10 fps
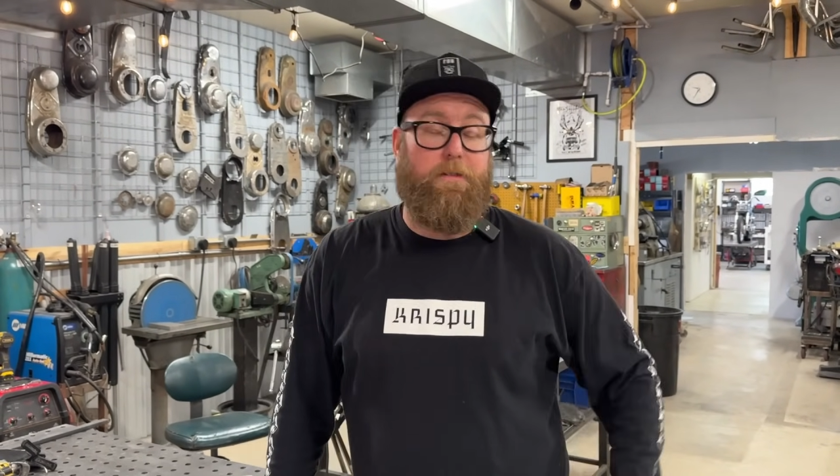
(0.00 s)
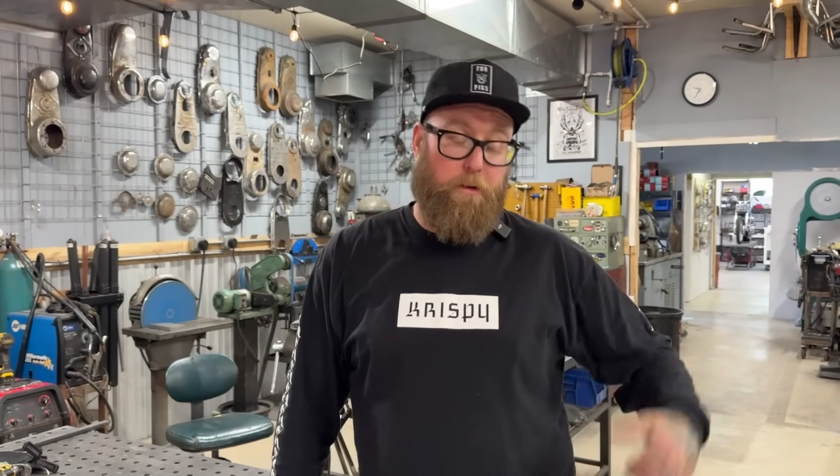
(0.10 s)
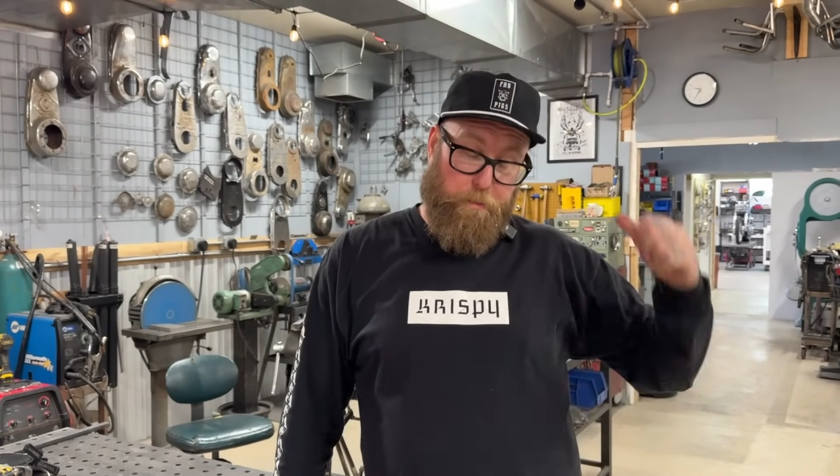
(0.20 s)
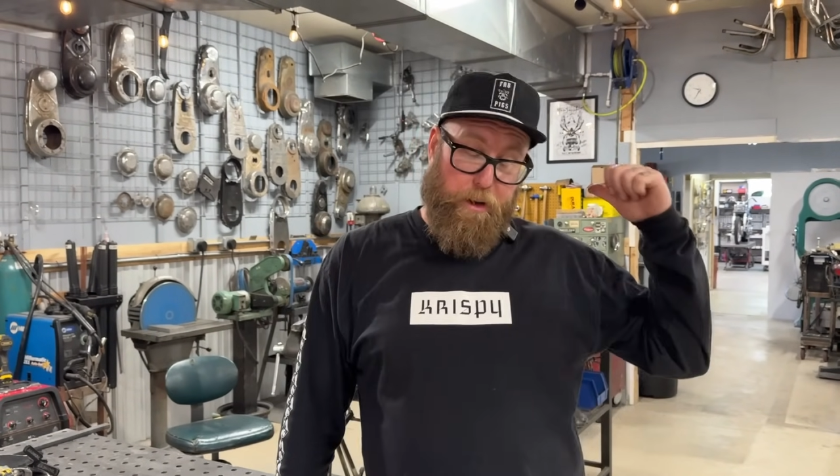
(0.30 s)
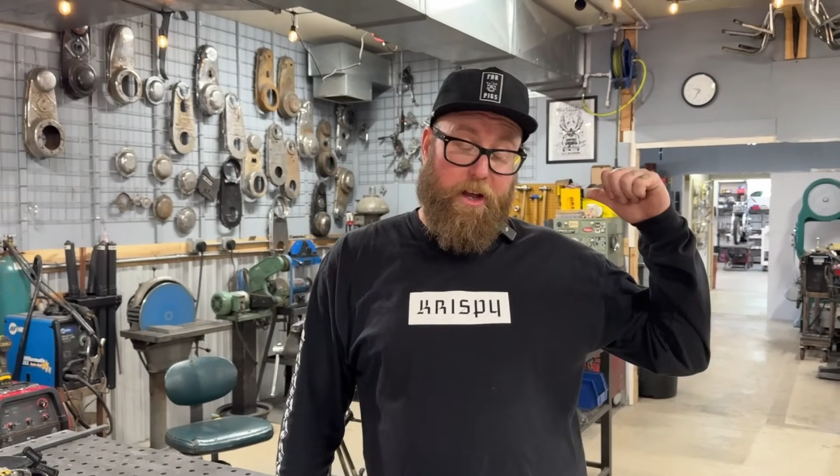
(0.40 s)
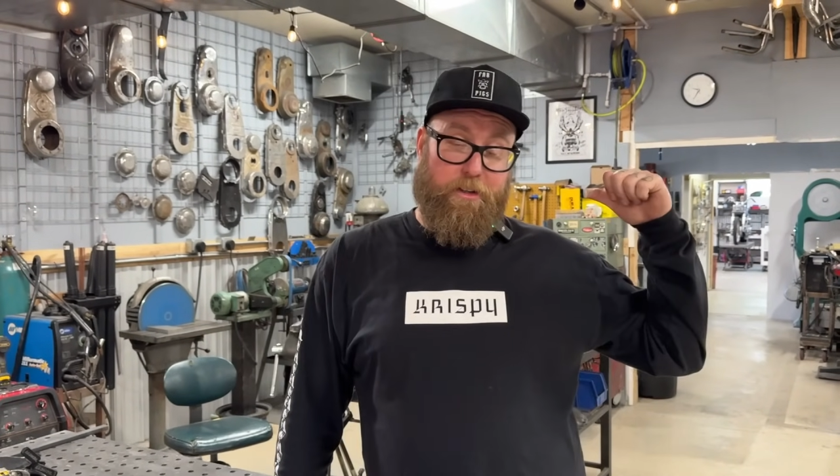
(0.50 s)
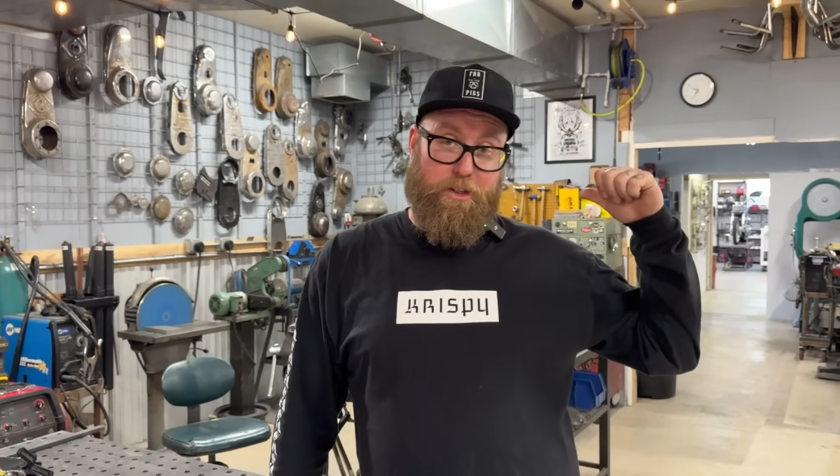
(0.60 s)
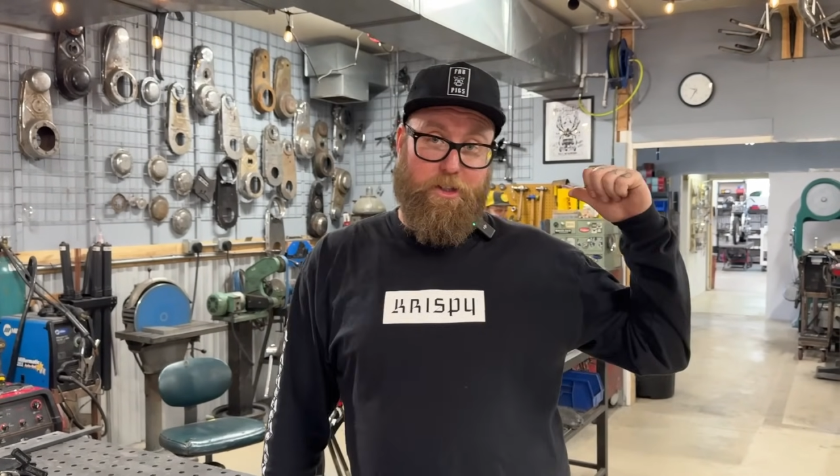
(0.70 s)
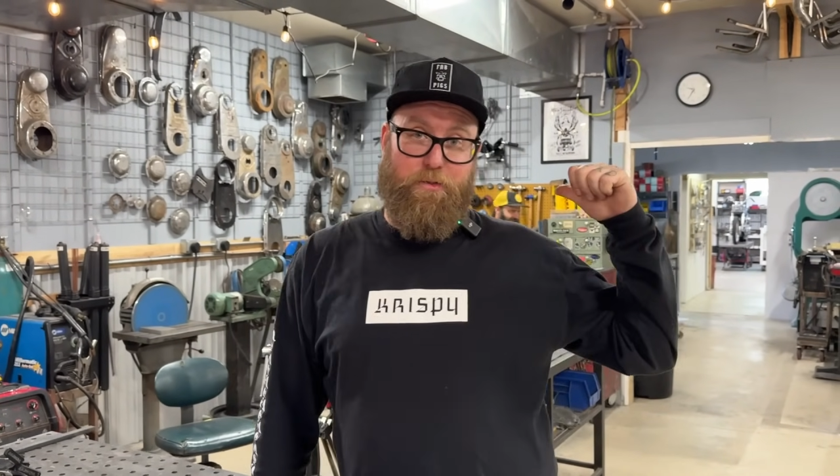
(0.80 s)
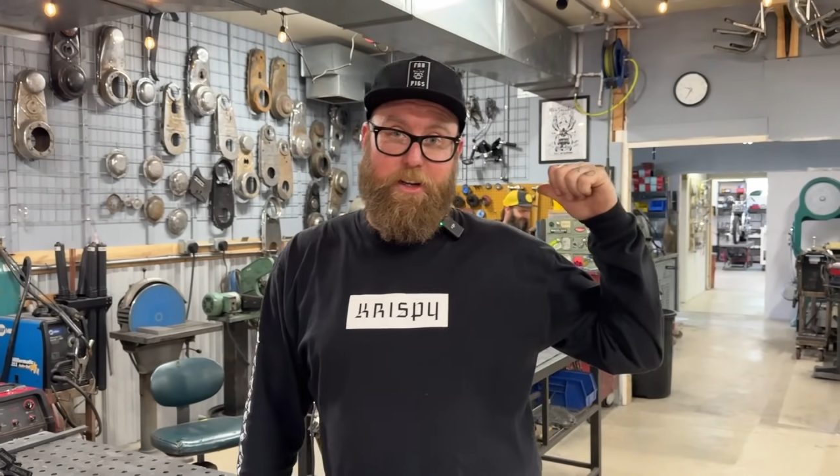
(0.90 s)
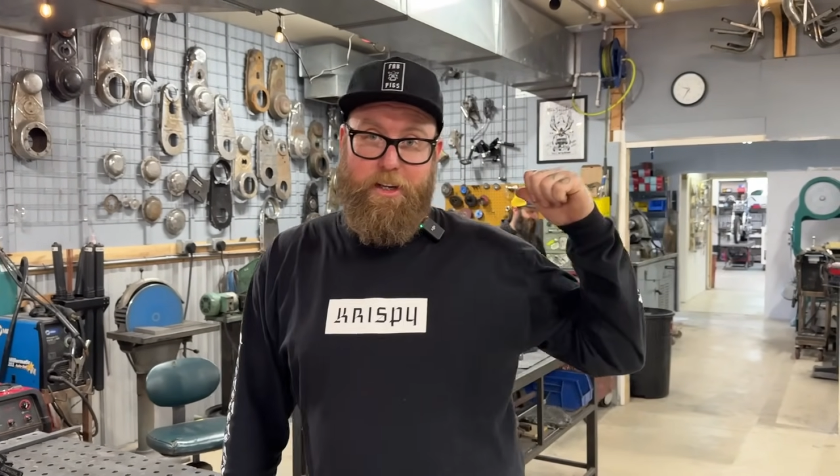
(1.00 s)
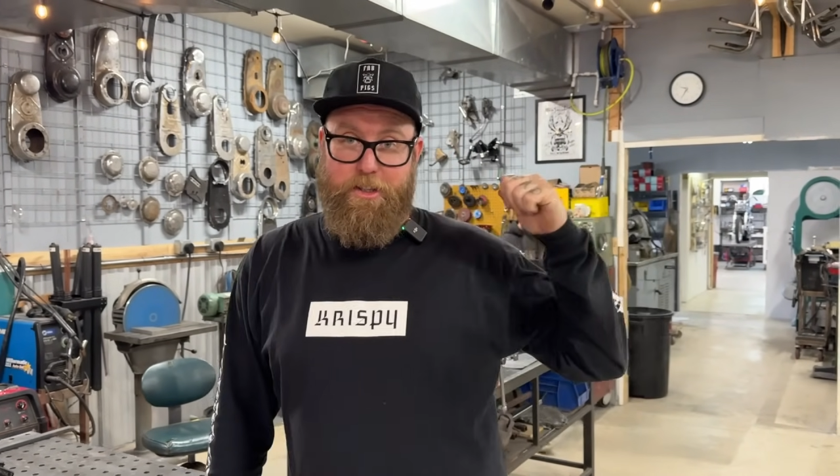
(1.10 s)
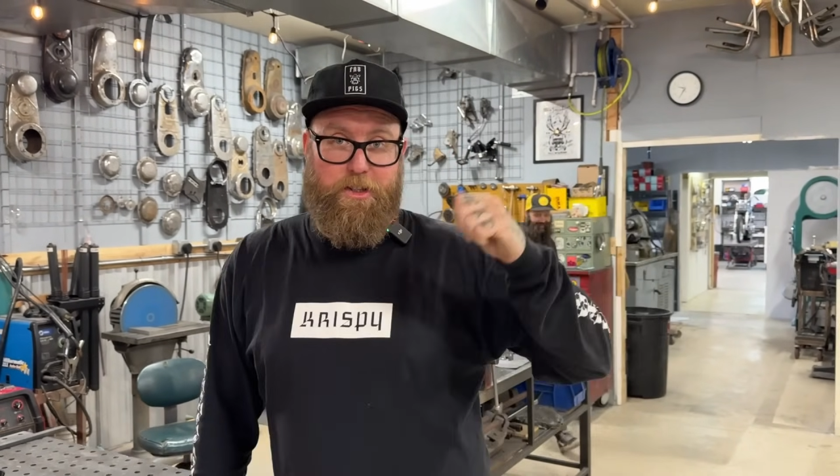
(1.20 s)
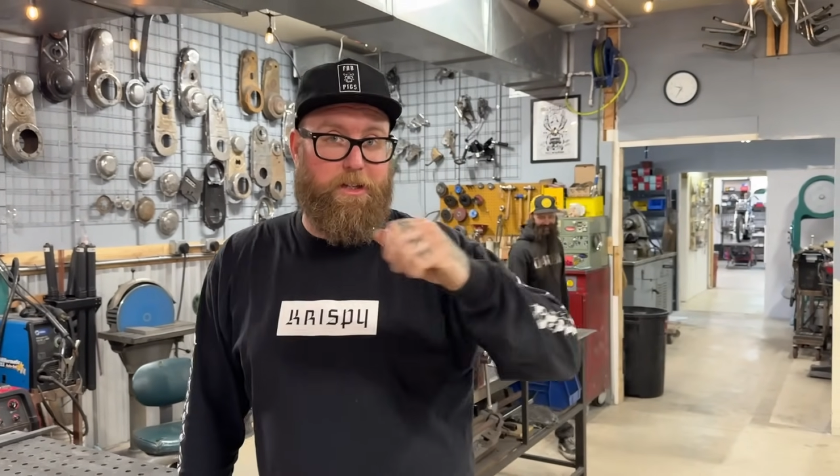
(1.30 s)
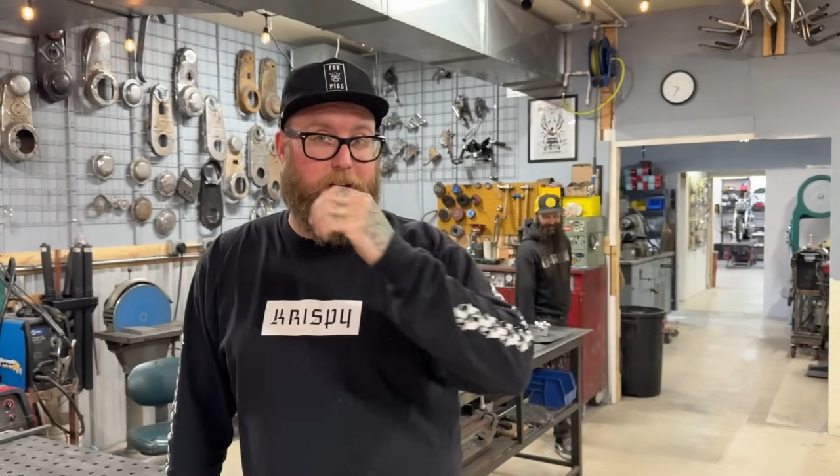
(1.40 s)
or Ben just finished,